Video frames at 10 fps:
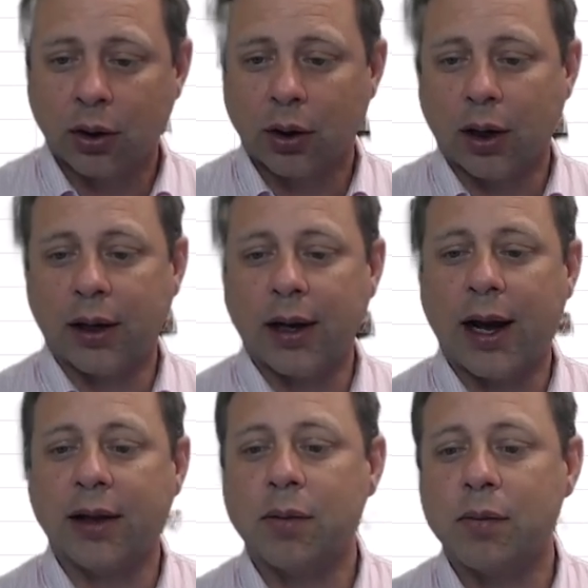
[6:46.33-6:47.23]
and
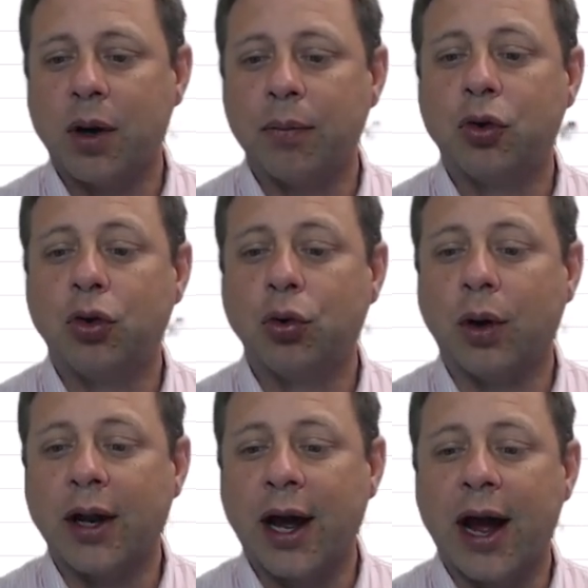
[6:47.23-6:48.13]
add them up to
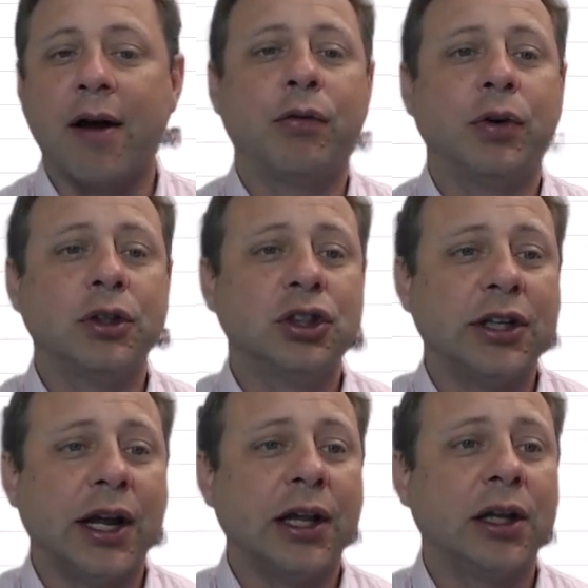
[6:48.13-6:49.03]
an average
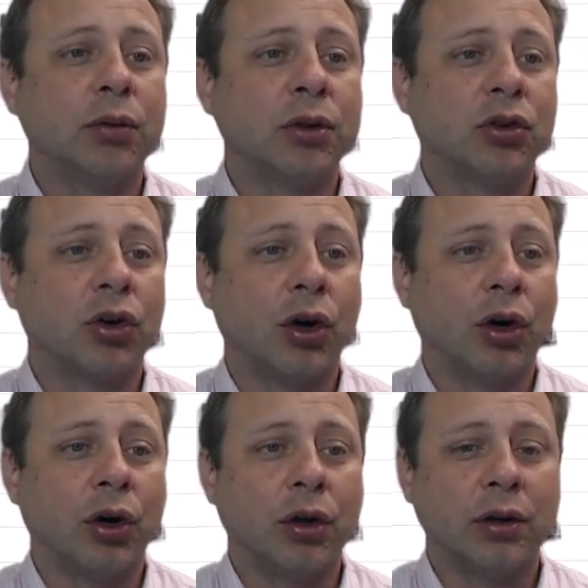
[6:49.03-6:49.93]
daily
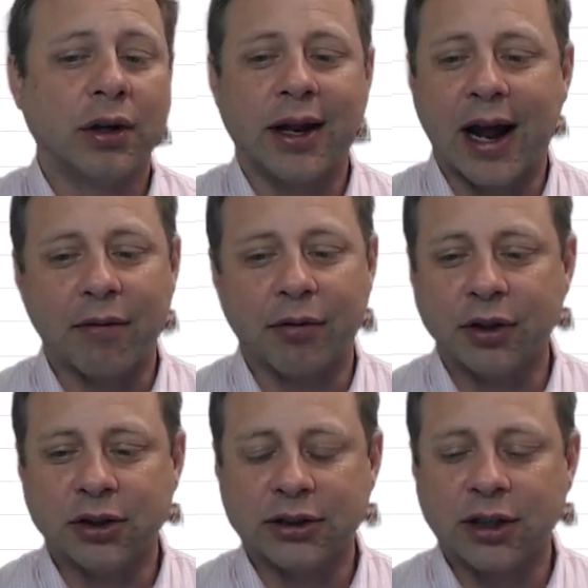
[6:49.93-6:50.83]
return, not
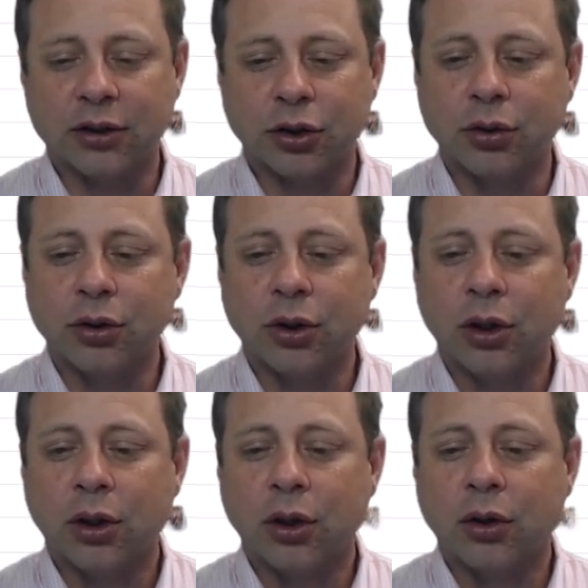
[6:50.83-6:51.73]
average, that's not true,
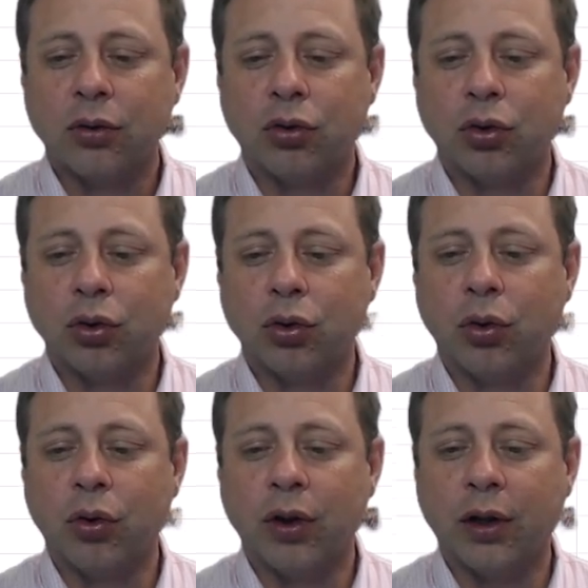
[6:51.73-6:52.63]
to
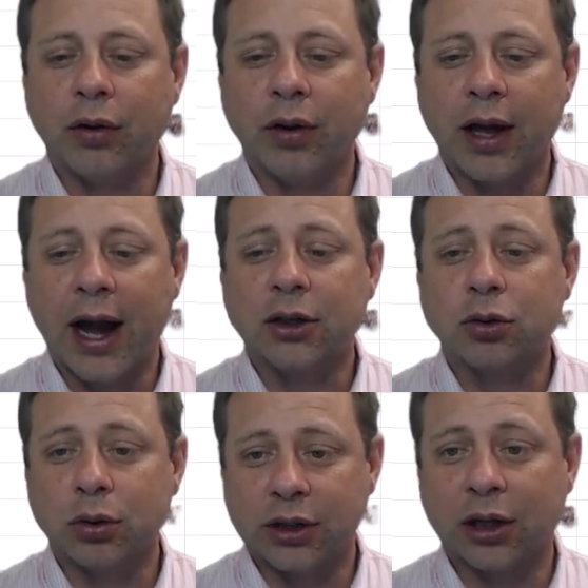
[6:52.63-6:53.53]
the
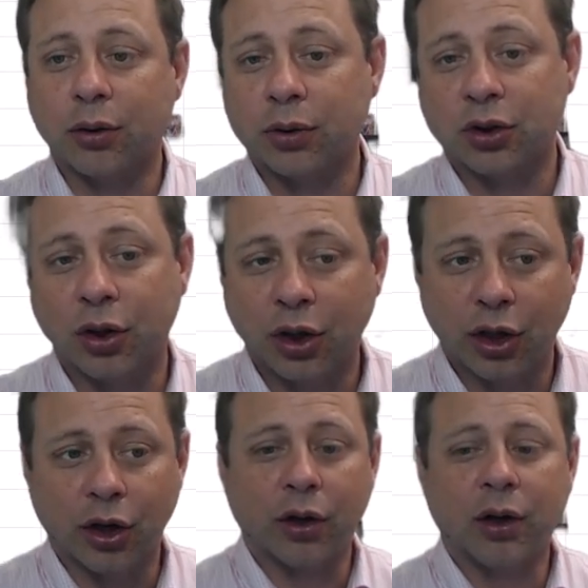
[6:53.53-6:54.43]
actual daily return
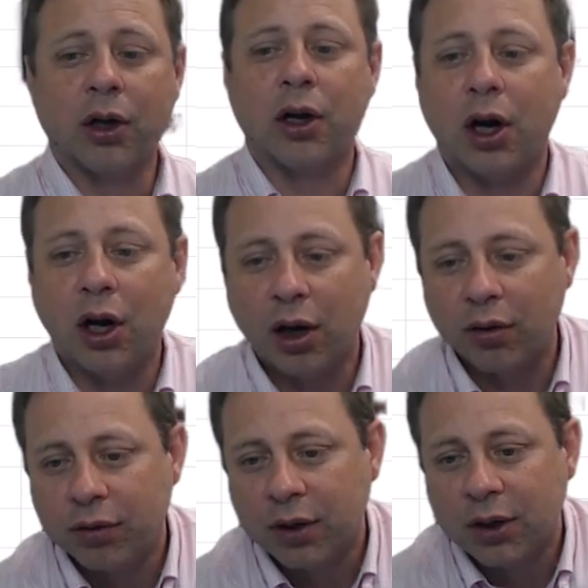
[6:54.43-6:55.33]
here
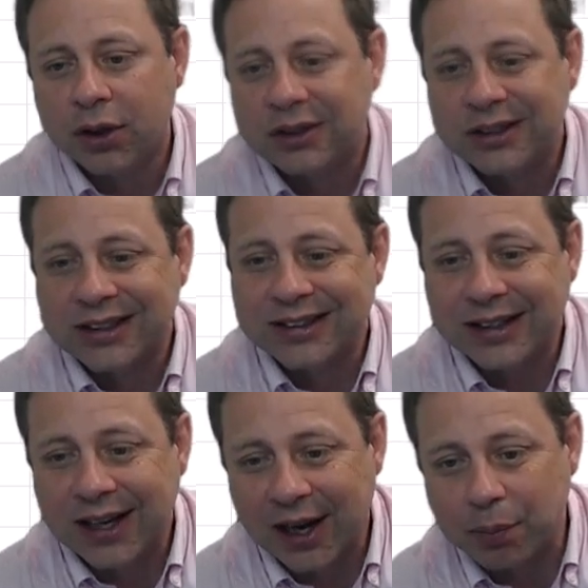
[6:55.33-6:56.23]
of
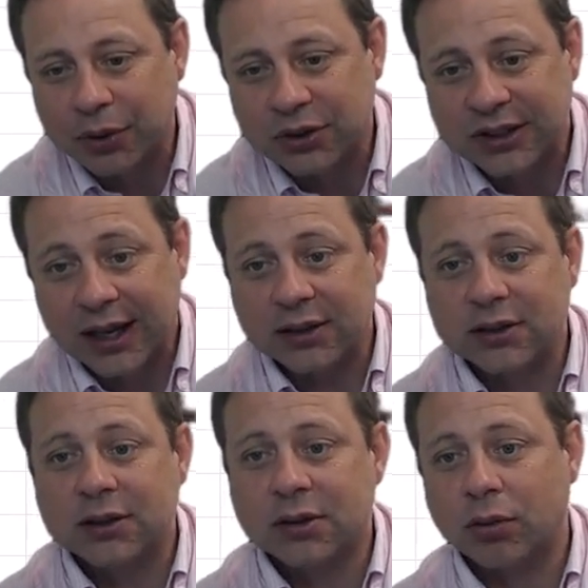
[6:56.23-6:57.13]

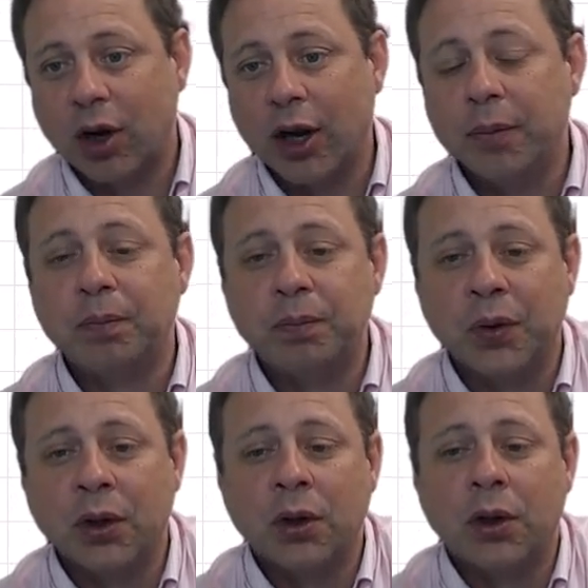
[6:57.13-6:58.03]
69%, right?
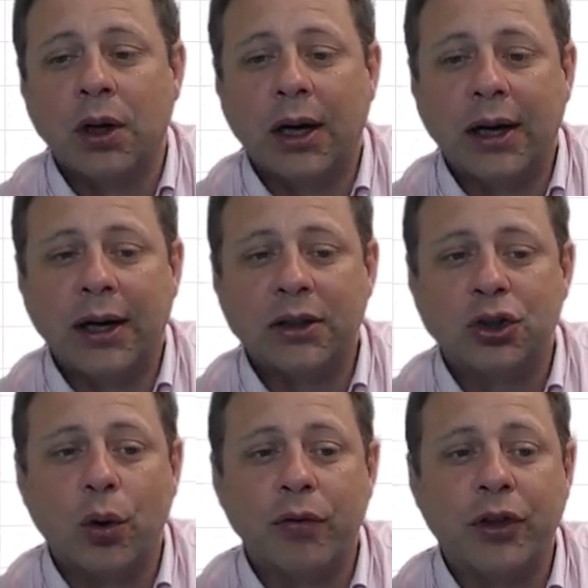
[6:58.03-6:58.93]

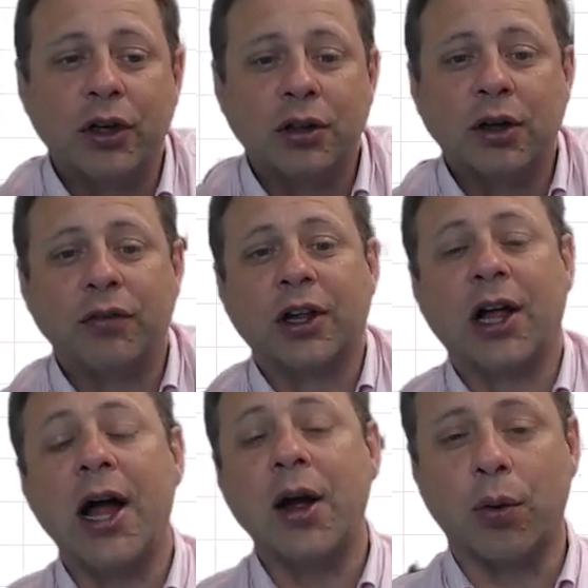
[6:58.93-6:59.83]
So if the client were to